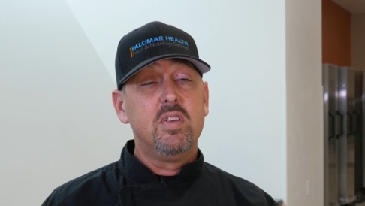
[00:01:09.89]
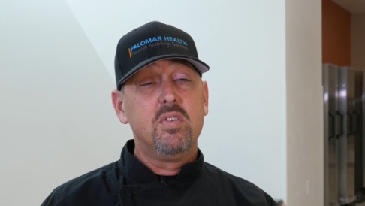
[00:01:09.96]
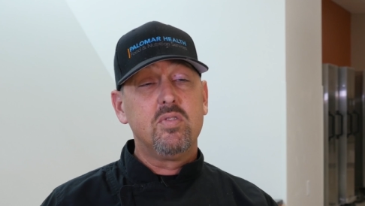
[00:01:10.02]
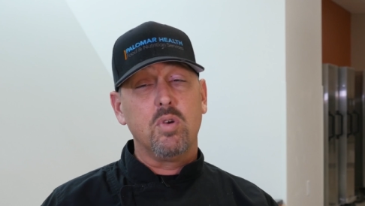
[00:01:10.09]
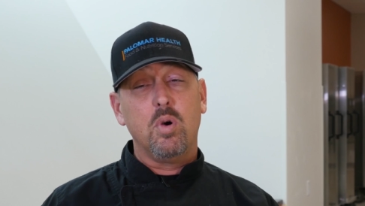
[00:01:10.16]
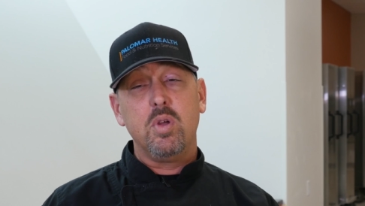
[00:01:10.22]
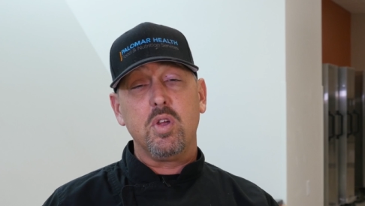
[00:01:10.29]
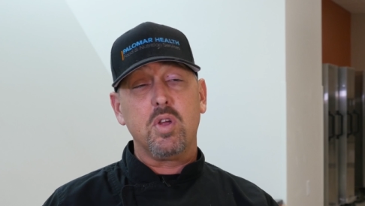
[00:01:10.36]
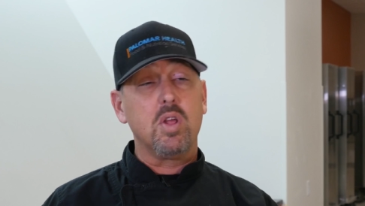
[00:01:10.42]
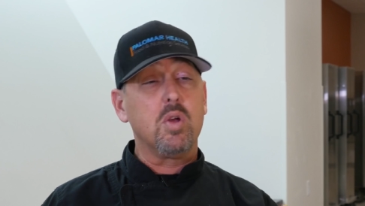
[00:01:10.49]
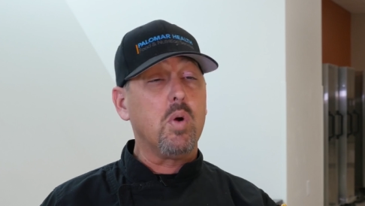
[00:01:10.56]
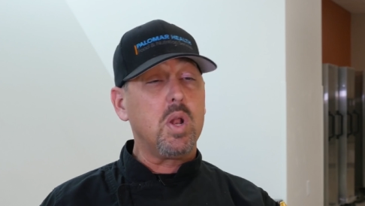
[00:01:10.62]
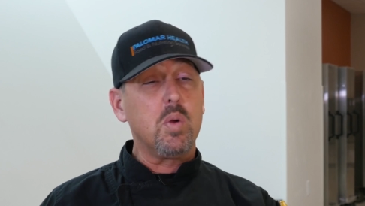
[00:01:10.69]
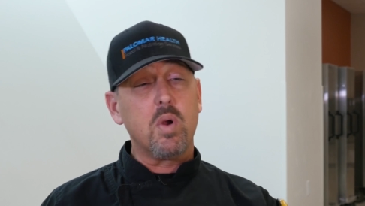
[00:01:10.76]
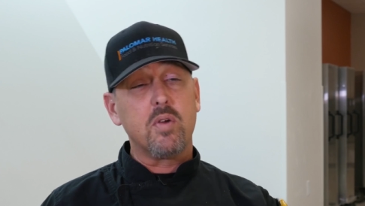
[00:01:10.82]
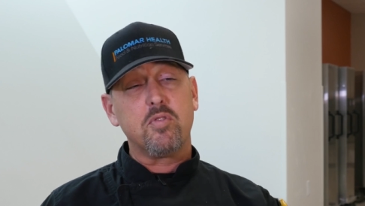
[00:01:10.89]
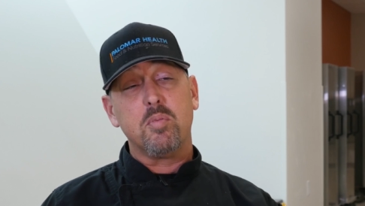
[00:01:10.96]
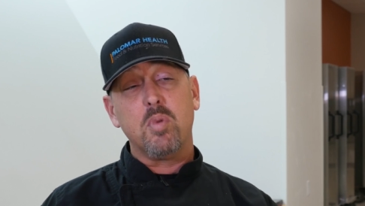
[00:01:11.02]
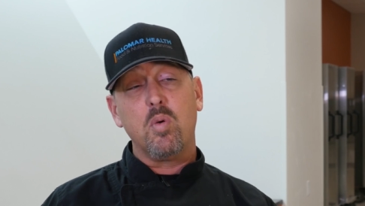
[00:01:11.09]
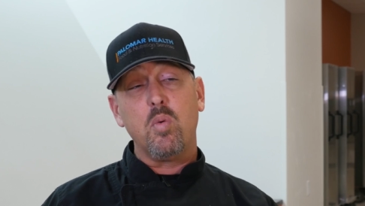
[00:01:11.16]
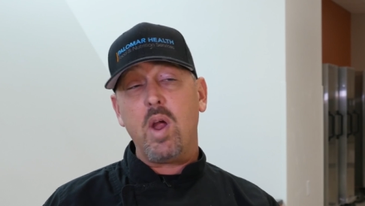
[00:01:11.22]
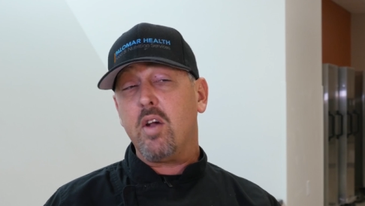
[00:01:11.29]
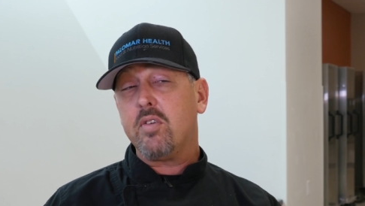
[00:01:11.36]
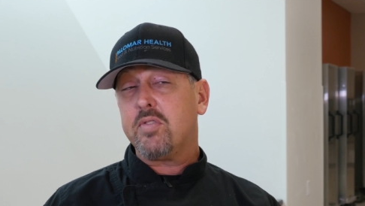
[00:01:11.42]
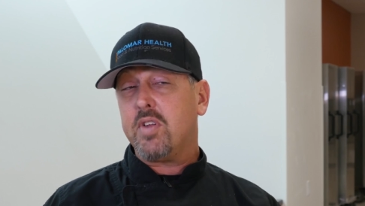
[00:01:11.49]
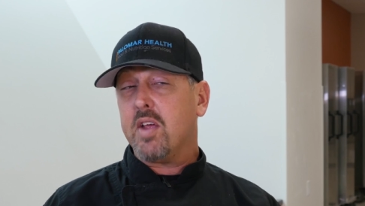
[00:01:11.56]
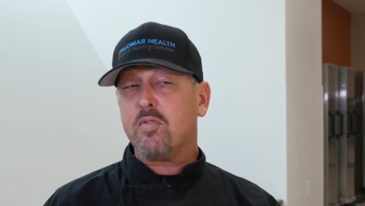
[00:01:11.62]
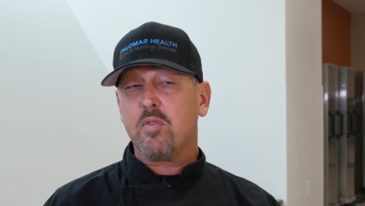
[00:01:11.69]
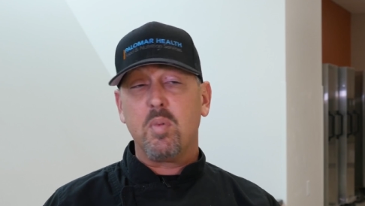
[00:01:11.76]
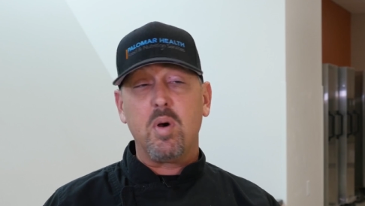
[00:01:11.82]
So you can go anywhere from a rare
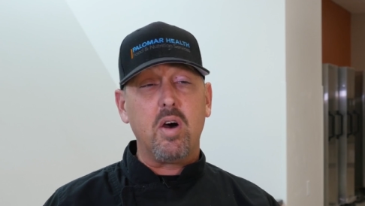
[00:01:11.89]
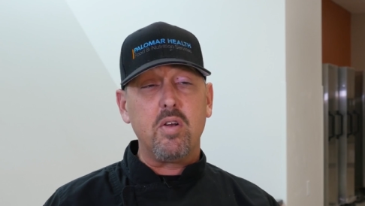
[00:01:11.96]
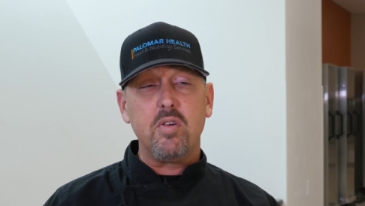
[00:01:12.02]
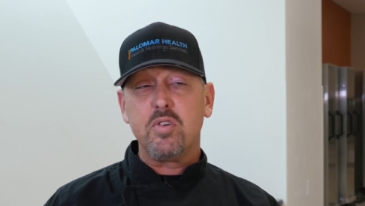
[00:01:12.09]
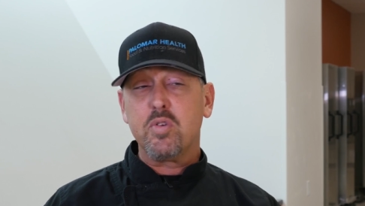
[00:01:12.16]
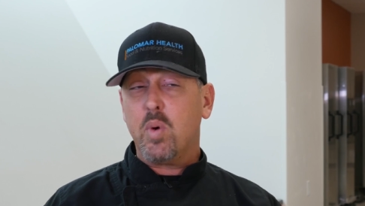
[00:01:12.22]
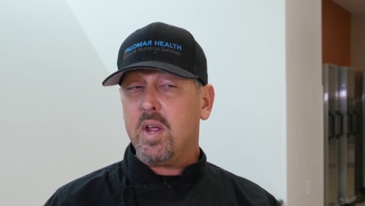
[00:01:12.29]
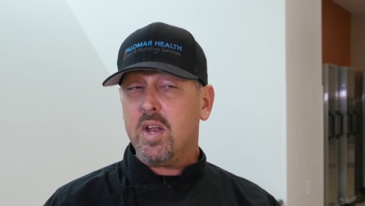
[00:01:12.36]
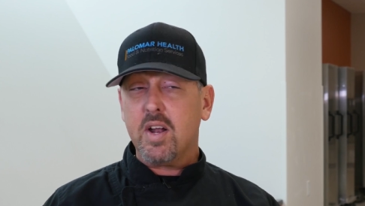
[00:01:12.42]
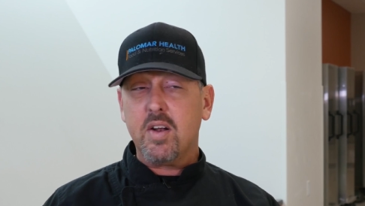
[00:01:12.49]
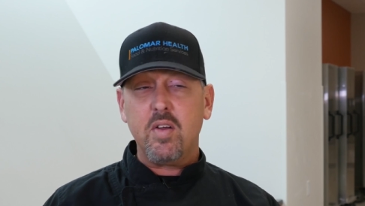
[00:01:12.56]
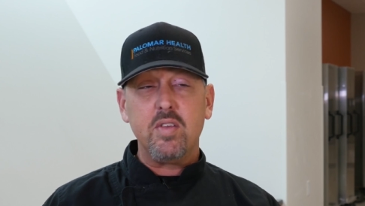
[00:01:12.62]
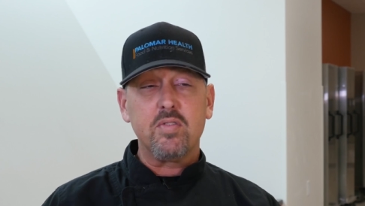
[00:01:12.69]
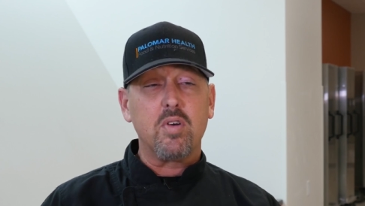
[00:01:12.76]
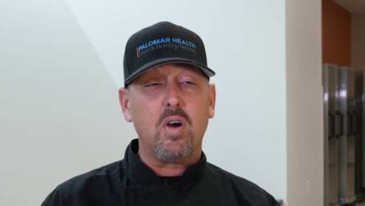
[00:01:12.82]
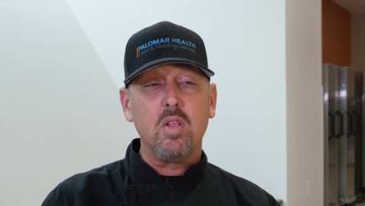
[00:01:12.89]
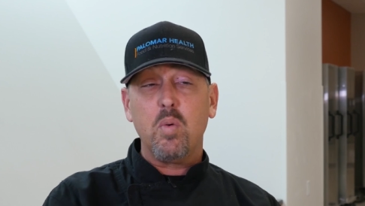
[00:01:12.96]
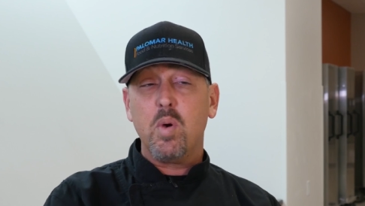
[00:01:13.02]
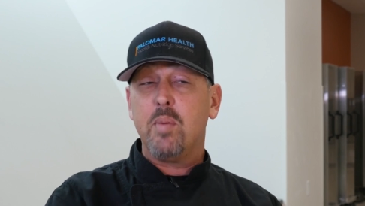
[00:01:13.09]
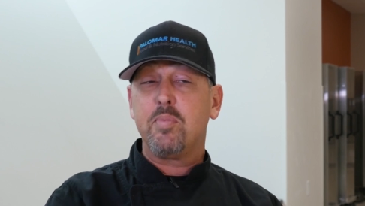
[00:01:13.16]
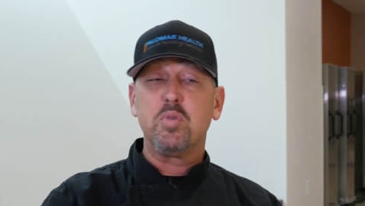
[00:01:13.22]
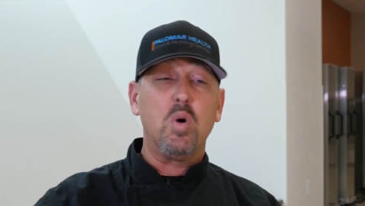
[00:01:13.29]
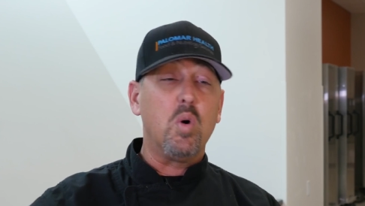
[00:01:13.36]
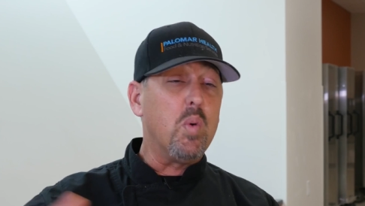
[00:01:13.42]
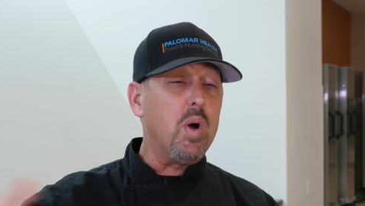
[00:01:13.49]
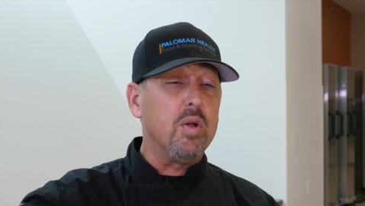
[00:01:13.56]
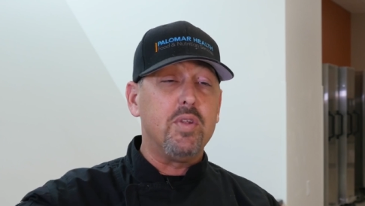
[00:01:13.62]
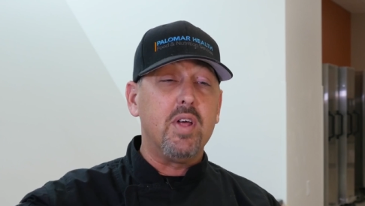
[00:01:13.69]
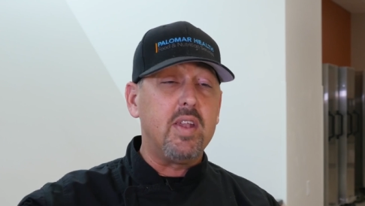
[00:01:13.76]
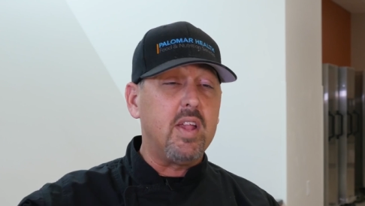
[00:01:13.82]
steak from 120 degrees all the way up to a
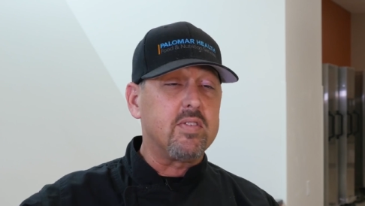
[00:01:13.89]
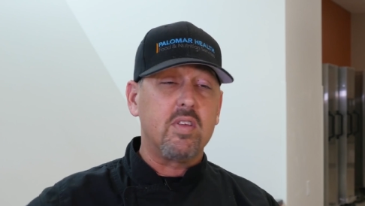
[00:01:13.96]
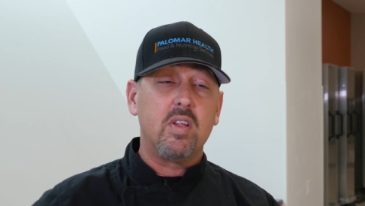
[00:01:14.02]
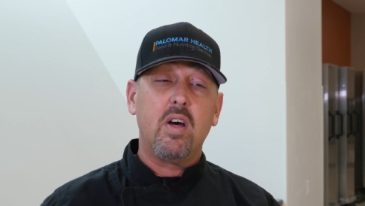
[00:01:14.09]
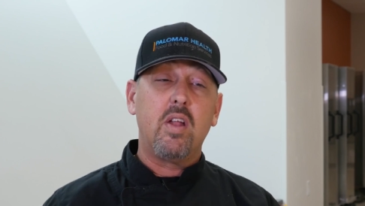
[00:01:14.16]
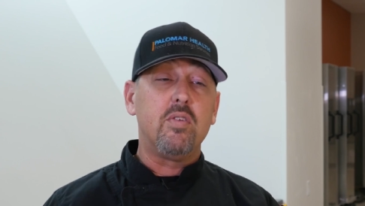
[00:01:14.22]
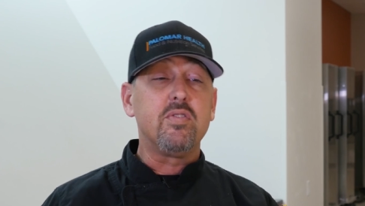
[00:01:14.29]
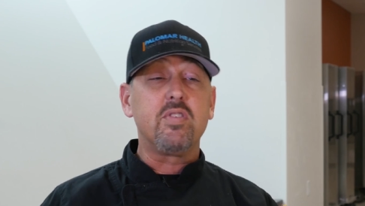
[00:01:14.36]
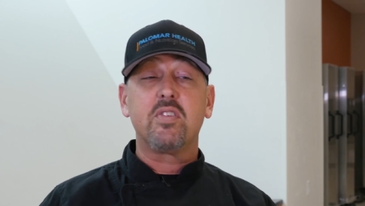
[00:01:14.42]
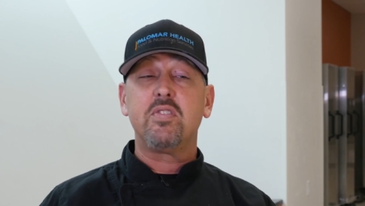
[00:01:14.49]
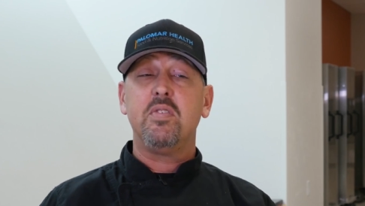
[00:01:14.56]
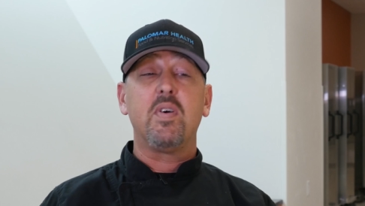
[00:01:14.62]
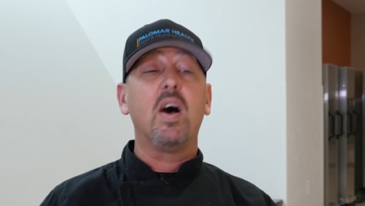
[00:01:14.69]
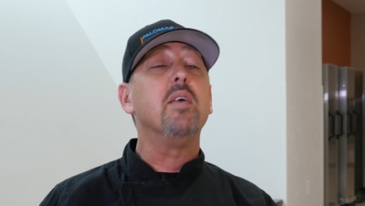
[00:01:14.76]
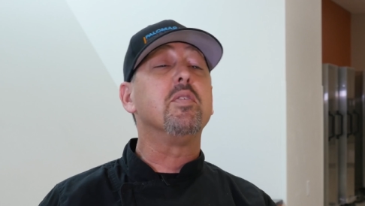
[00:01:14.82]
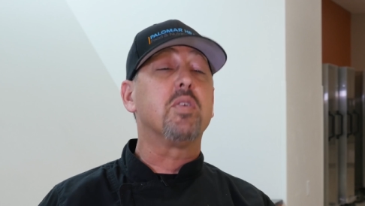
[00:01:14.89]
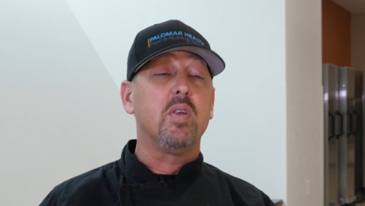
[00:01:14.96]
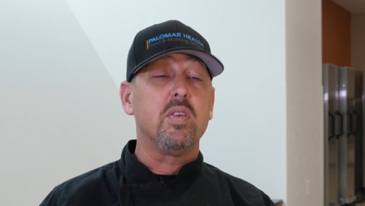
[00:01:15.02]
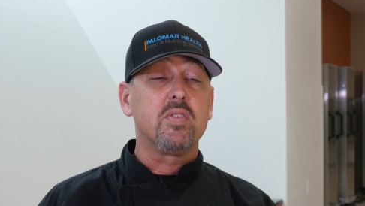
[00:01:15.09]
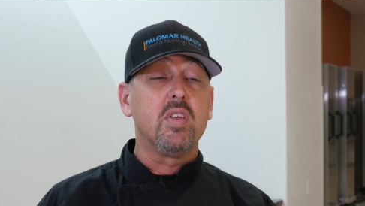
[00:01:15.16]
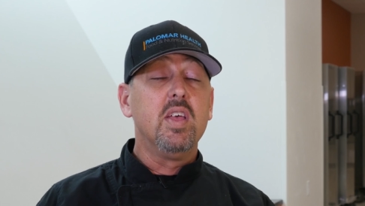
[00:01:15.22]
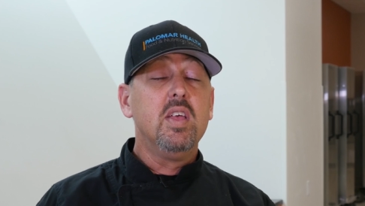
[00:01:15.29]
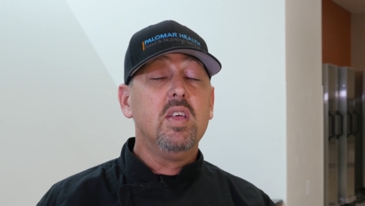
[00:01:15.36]
well done that's 165 degrees.